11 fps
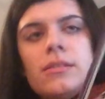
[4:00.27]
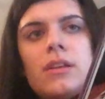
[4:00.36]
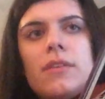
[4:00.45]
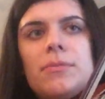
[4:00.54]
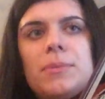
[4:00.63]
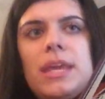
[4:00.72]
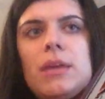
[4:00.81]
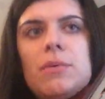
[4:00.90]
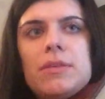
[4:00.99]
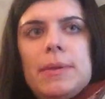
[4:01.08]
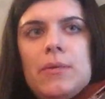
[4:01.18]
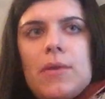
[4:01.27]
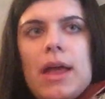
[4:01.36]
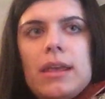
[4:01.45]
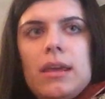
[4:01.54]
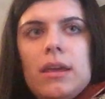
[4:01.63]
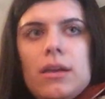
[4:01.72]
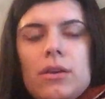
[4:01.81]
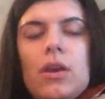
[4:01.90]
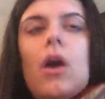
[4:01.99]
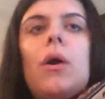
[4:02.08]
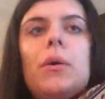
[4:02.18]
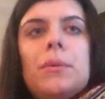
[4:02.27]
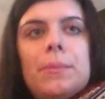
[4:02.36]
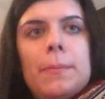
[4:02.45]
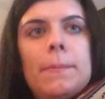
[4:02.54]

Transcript: Start from the E with me. Ready? Go.